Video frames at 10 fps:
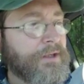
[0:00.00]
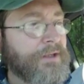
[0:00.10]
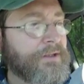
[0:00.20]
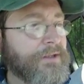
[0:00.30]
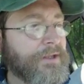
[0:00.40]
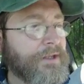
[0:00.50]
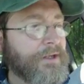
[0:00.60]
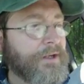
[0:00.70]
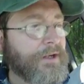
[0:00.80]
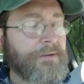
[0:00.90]
getting the,
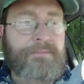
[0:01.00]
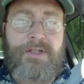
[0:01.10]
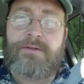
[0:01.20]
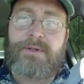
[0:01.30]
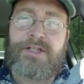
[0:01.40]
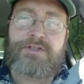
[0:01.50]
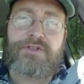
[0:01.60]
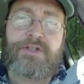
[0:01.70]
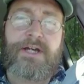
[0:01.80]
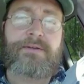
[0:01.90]
uh, getting the
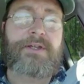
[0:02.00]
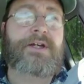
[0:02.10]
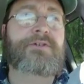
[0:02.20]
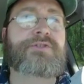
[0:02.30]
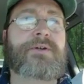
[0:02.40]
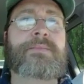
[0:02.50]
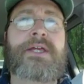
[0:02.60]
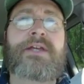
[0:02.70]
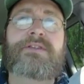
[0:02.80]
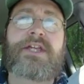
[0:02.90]
message out there. So,
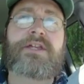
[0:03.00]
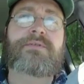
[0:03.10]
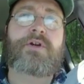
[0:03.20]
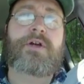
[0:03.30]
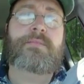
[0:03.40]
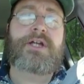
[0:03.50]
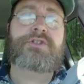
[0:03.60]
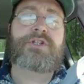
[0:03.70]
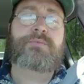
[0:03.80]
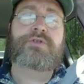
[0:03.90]
thank you very
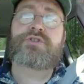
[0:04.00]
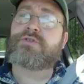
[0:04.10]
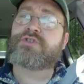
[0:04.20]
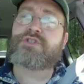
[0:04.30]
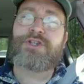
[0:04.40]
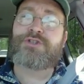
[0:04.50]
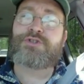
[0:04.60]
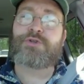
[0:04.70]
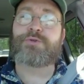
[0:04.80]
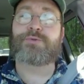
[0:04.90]
much, and we shall see you
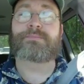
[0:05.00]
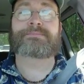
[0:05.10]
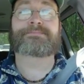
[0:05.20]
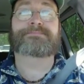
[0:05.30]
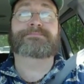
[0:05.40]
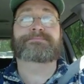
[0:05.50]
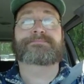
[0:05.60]
soon.